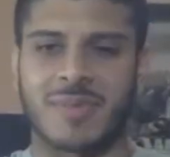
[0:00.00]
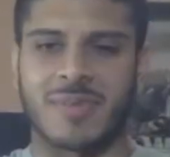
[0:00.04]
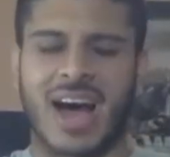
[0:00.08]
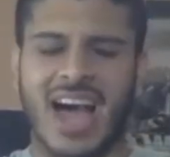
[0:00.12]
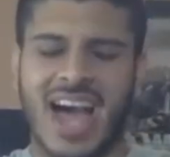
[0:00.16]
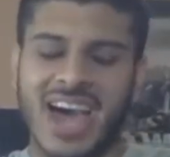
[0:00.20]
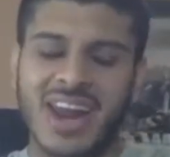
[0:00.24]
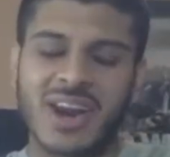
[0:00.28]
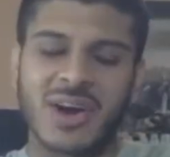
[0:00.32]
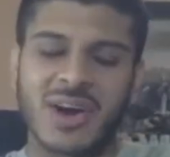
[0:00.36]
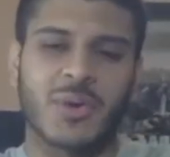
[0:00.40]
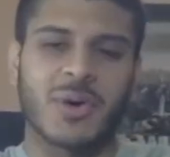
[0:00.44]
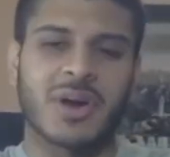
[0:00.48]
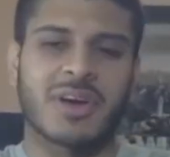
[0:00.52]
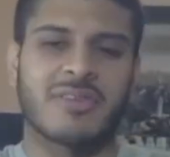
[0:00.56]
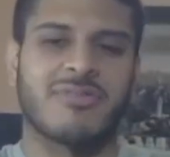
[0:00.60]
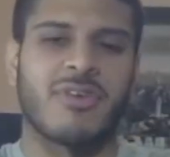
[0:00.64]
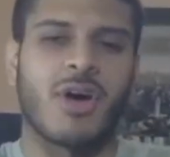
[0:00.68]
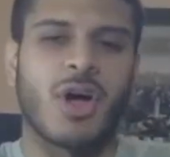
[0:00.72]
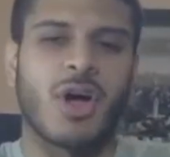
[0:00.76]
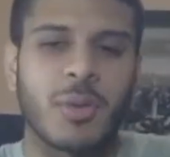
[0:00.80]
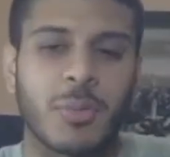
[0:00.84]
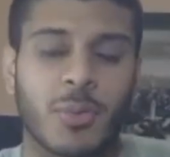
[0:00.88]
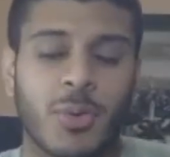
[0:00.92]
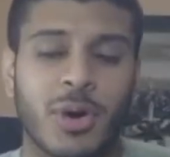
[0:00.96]
I had a quick
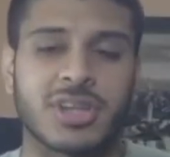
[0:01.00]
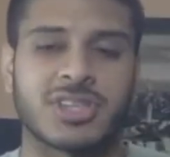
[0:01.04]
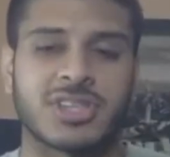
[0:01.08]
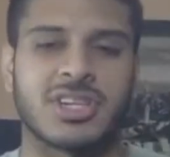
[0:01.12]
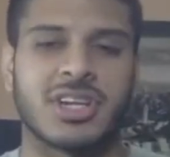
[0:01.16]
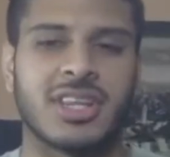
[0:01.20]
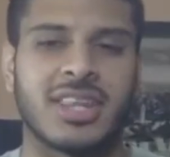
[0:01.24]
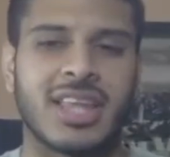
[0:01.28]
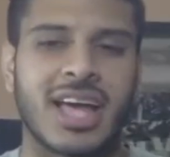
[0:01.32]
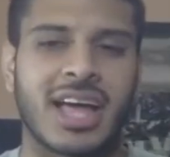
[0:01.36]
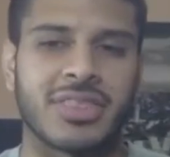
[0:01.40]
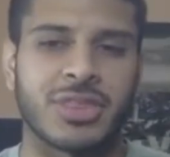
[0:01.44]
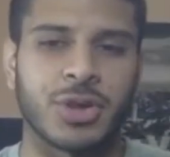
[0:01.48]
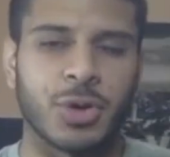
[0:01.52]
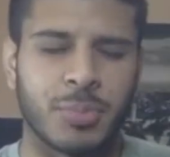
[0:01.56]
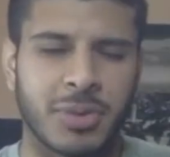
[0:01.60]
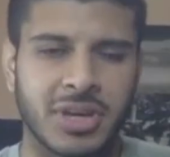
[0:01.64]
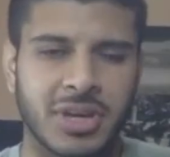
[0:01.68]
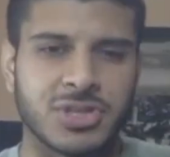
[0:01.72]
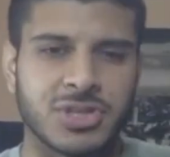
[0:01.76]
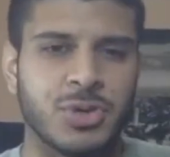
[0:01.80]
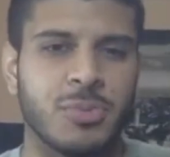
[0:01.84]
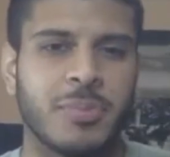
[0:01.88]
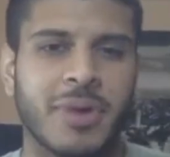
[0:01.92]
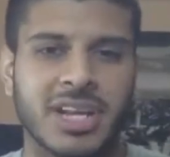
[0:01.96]
follow-up question to that, though,
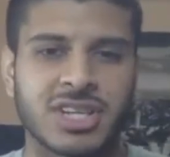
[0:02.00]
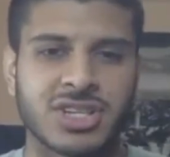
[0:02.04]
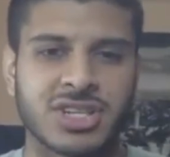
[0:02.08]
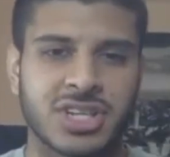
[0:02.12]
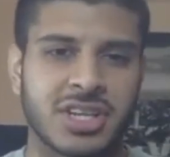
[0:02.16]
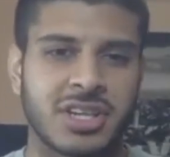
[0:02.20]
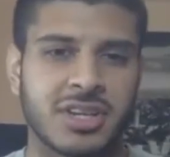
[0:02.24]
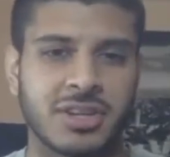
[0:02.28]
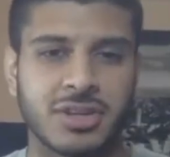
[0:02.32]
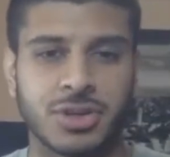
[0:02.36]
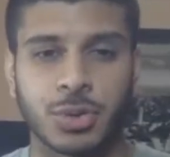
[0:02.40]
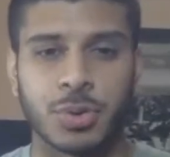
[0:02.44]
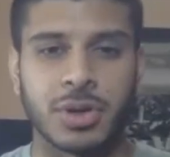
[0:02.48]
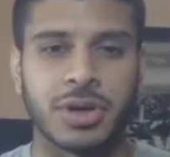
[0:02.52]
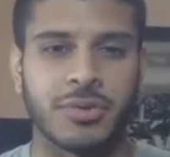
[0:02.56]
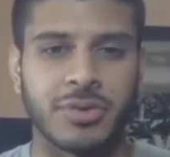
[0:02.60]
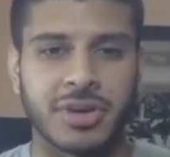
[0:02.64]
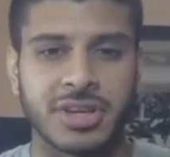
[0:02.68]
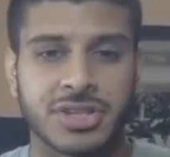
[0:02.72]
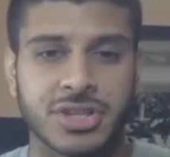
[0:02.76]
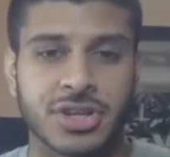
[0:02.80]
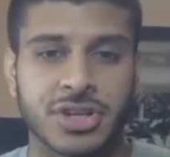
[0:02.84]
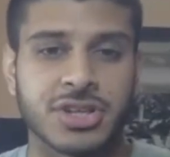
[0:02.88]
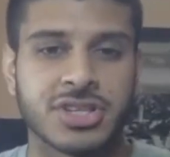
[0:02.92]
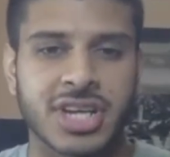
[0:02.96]
because you mentioned doing
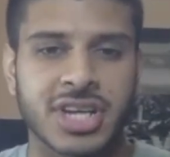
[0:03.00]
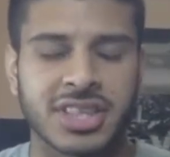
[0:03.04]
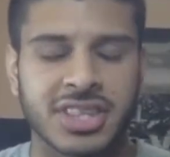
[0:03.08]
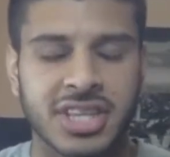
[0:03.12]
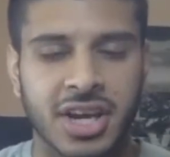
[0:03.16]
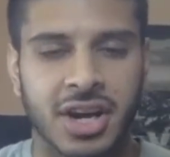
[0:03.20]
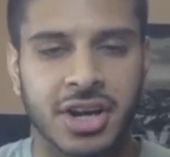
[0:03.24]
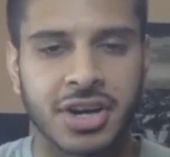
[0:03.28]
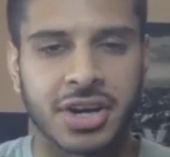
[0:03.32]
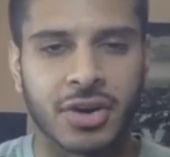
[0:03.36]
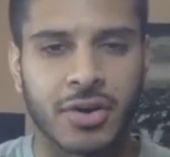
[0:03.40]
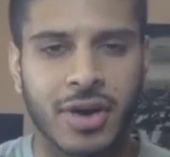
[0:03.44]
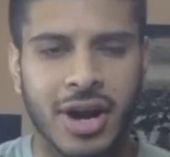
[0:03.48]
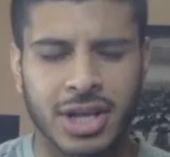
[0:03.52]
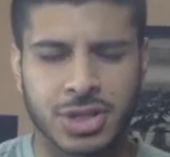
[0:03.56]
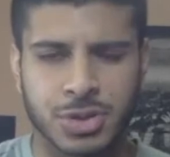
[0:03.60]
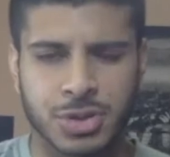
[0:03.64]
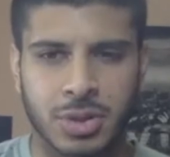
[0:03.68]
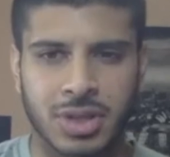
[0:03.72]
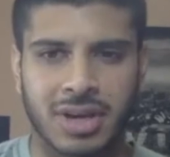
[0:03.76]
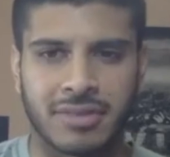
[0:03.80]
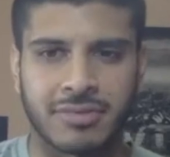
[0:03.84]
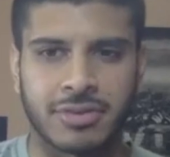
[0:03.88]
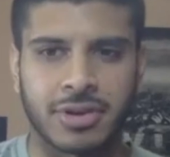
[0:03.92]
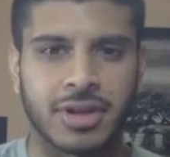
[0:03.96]
research at the undergraduate
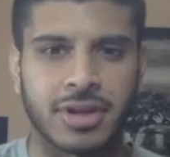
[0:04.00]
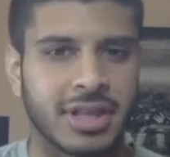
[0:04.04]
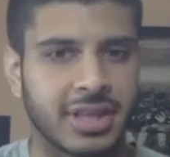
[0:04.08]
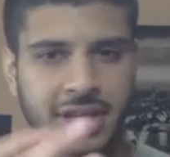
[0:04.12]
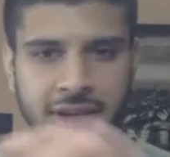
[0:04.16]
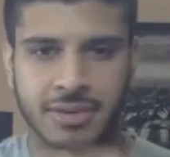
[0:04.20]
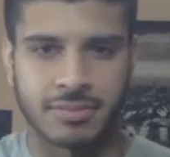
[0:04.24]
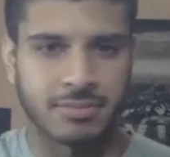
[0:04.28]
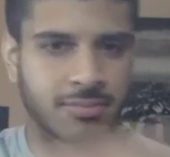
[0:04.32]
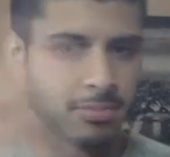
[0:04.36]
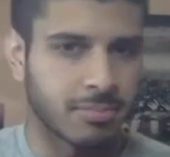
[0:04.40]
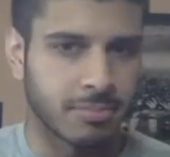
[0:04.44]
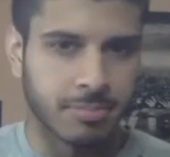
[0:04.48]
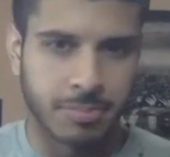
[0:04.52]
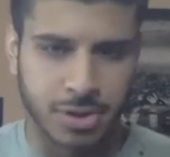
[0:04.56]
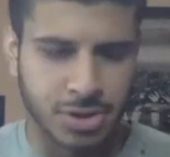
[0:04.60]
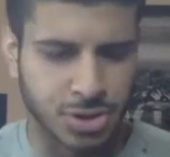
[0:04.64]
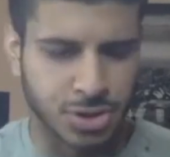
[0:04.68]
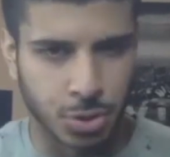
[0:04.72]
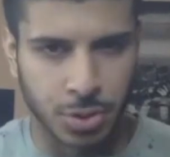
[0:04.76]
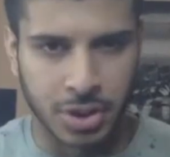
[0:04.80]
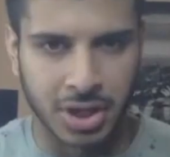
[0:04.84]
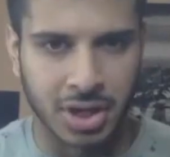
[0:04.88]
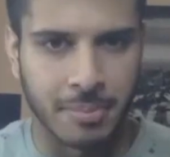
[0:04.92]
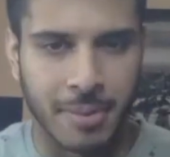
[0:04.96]
level and then
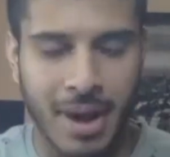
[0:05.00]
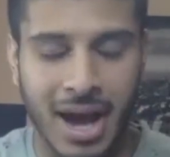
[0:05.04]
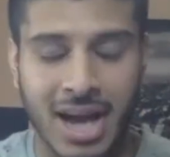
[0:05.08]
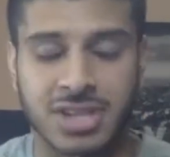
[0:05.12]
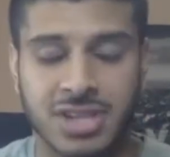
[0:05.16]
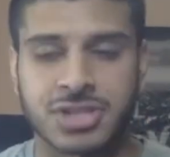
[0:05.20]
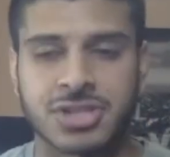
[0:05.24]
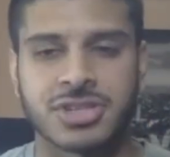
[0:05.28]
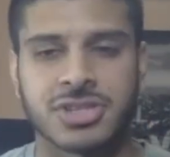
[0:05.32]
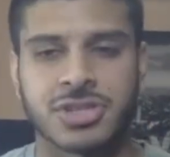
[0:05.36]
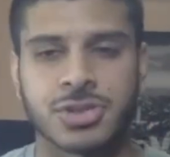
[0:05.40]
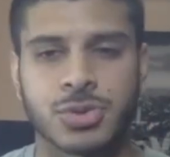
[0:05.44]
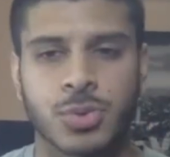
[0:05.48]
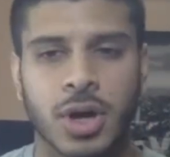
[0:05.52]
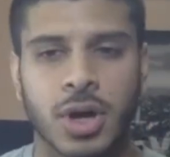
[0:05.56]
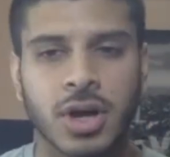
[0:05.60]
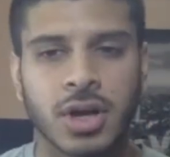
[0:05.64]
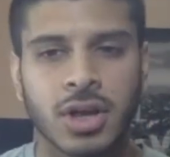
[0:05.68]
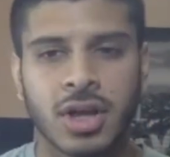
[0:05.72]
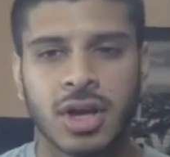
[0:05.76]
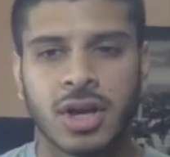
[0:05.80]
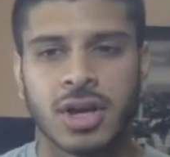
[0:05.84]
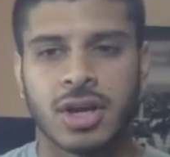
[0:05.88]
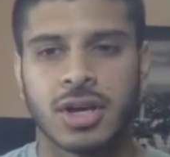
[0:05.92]
pursuing a master's as well.